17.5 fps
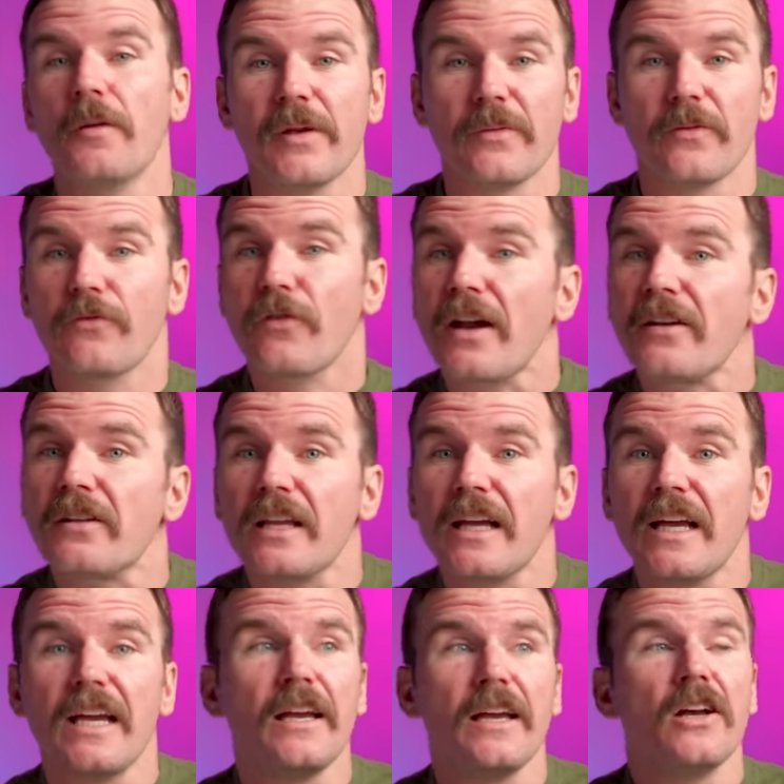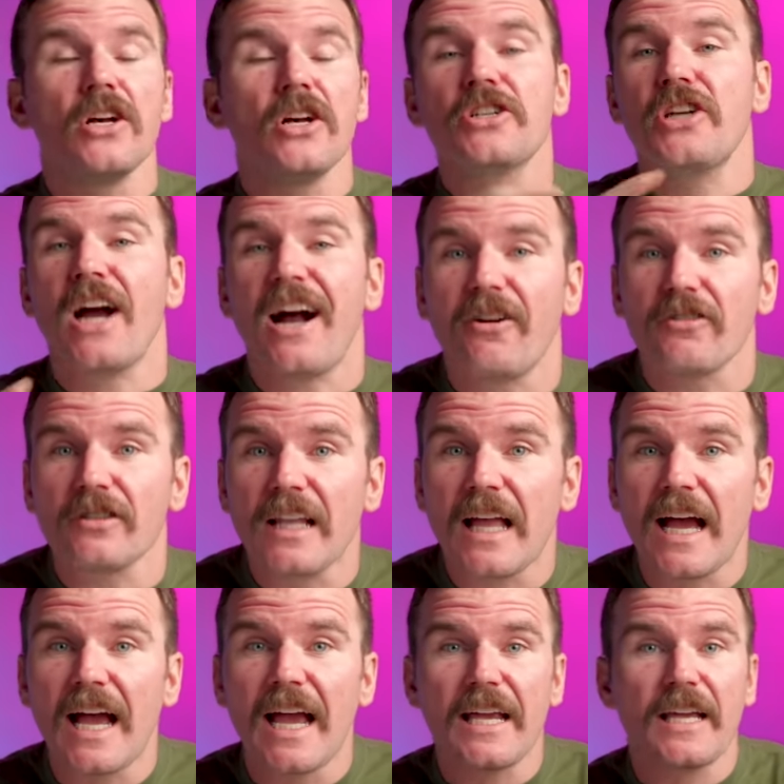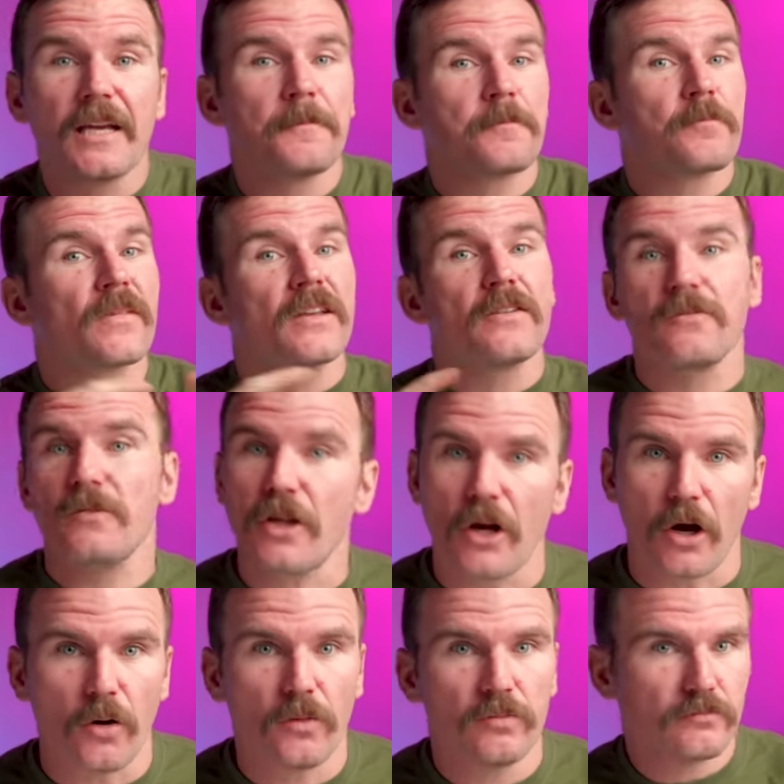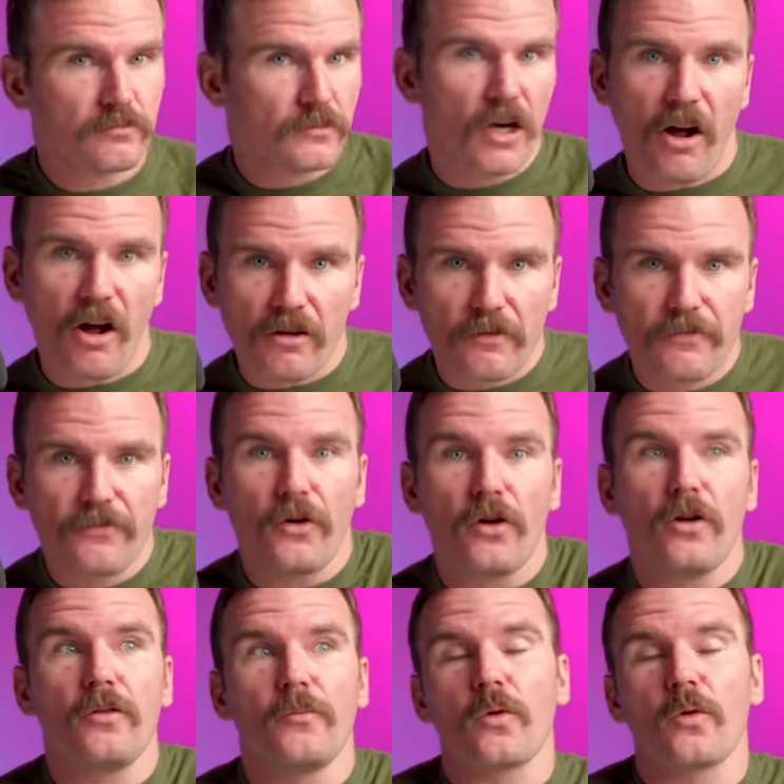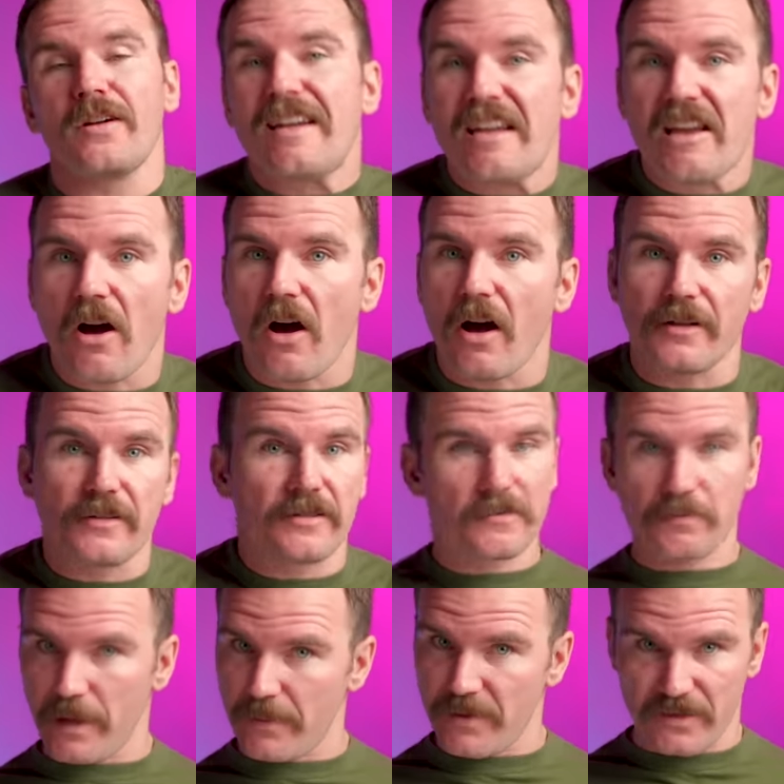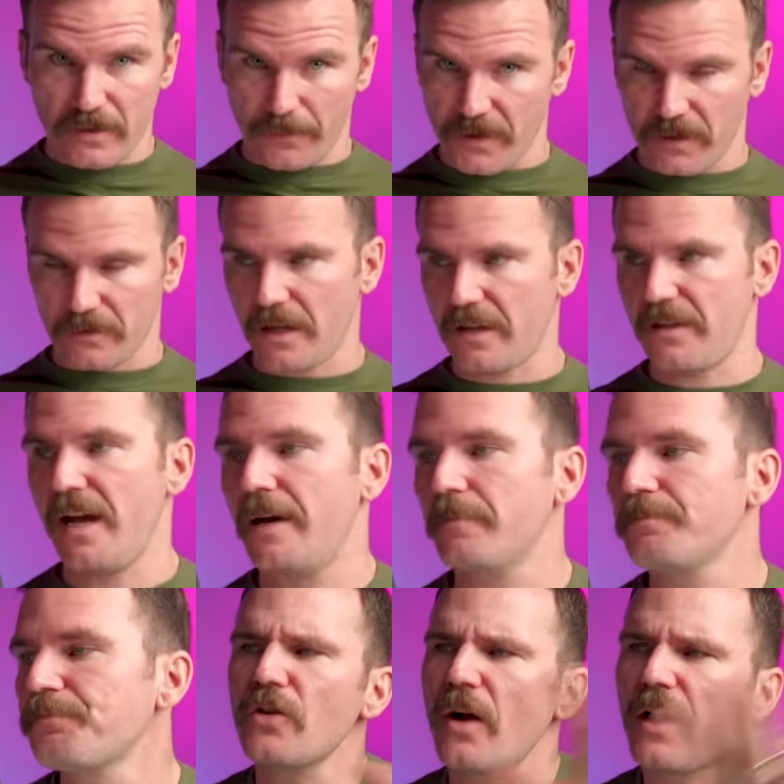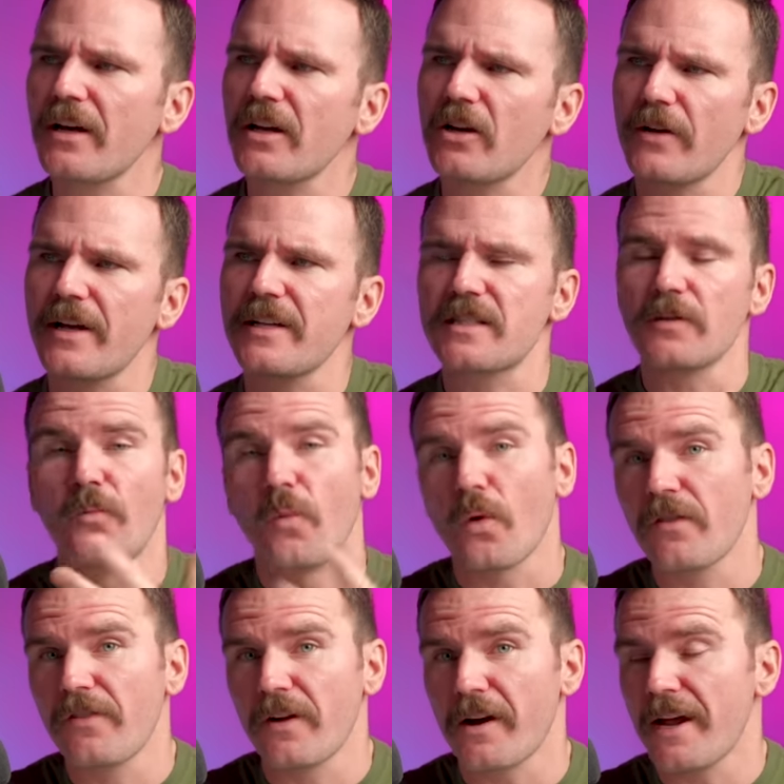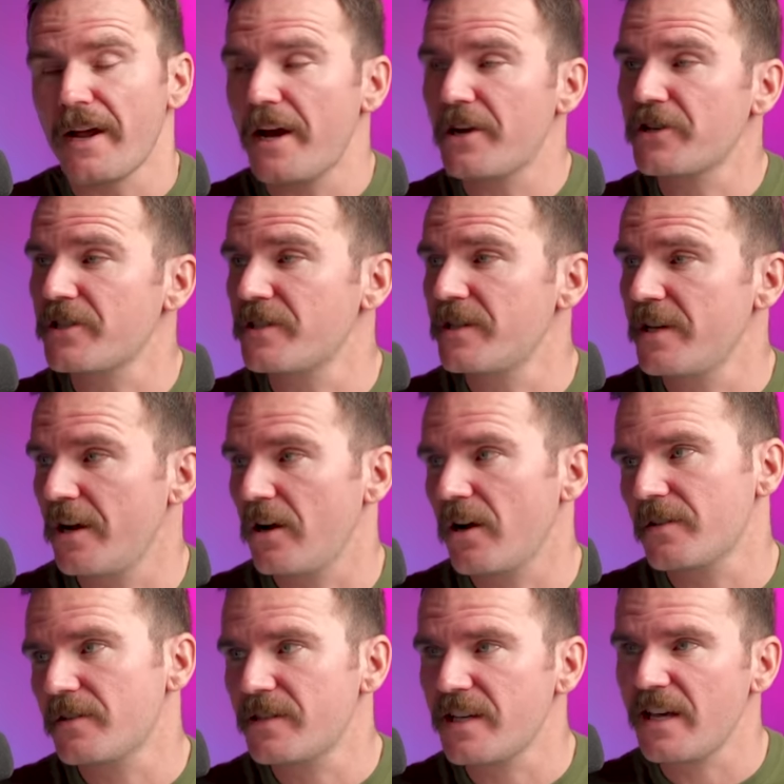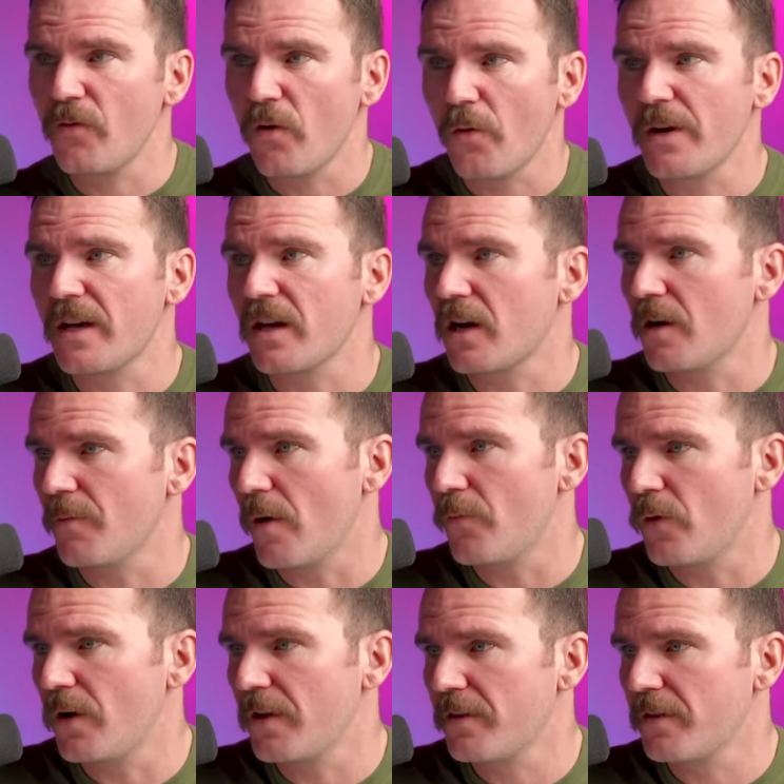maybe friendly, childlike, you know, colorful, more neons, maybe something like that. So I'm going to create some more variations here and see what we can come up